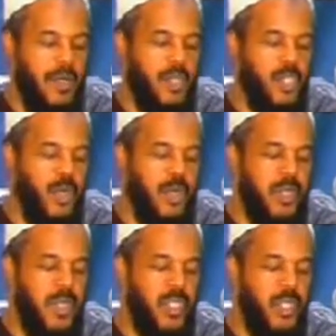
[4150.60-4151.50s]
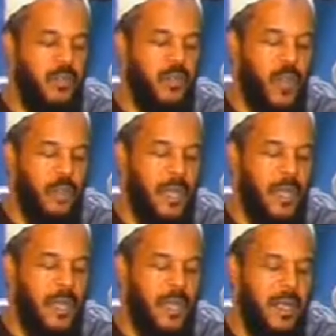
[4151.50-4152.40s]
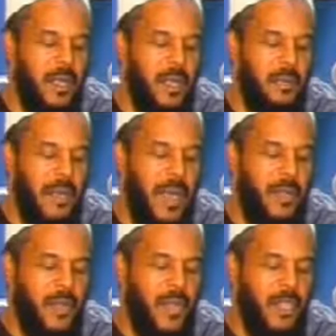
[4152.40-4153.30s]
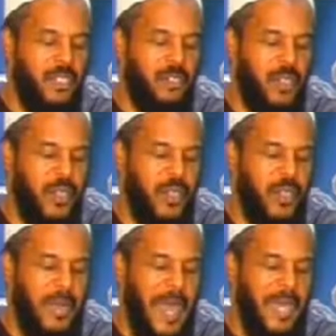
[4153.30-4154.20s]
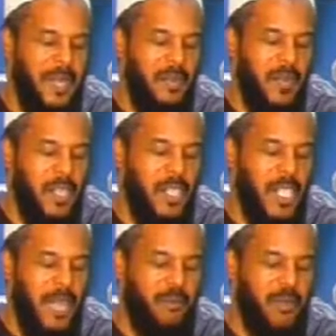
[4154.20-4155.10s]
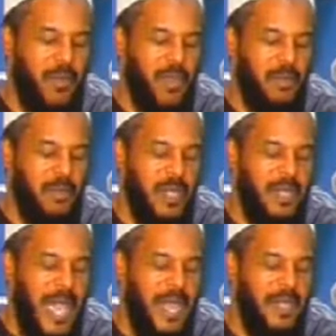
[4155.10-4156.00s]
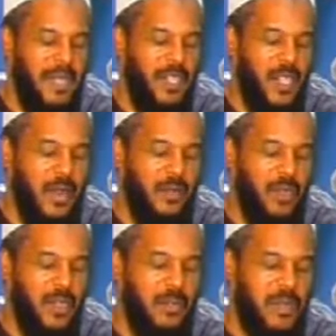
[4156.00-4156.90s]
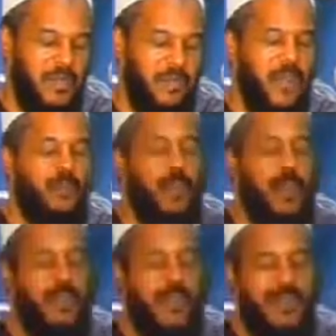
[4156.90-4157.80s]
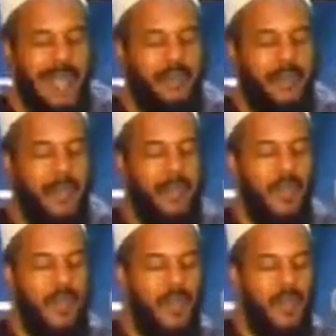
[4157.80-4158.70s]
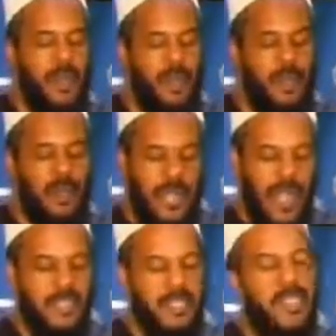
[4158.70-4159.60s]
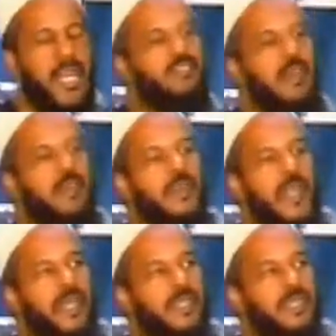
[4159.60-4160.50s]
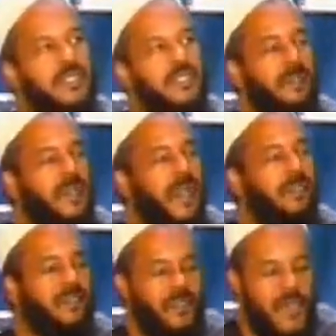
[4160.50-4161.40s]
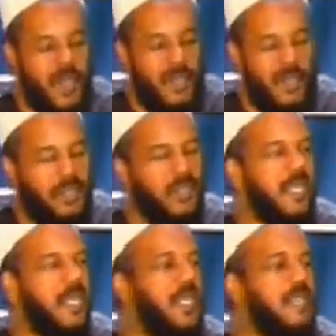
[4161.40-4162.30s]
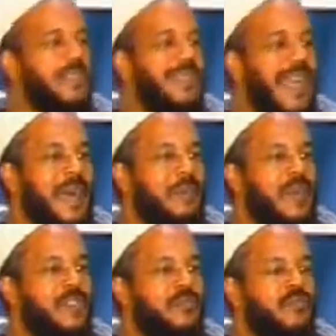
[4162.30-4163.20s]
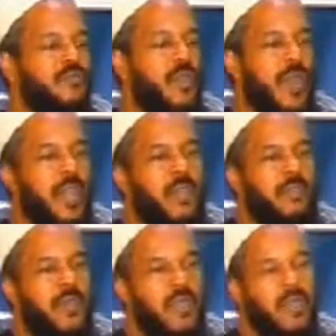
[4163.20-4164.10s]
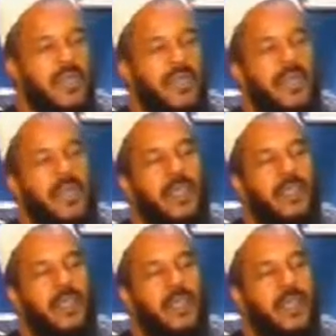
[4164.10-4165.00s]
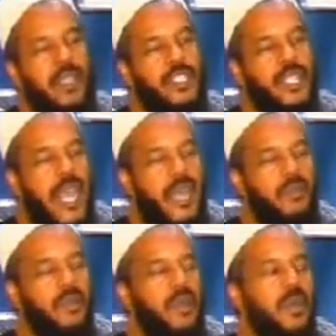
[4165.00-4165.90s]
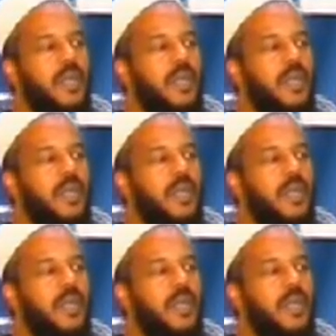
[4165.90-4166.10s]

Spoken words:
Question 2, is this conforming by other countries, the banning of the hijab for Muslims, a sign that non-Muslims are fearful of Islam? Yes, it does represent something of a fear. They see in Islam this wearing of the hijab,